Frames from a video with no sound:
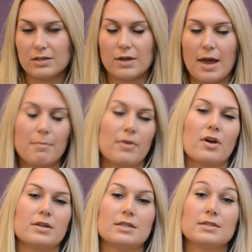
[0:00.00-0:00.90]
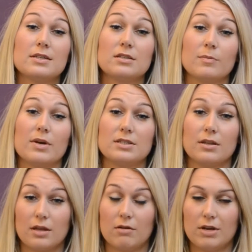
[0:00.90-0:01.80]
so empathising, systemising
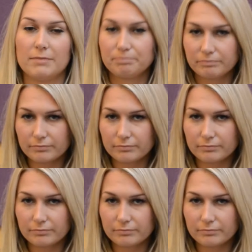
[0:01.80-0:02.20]
theory.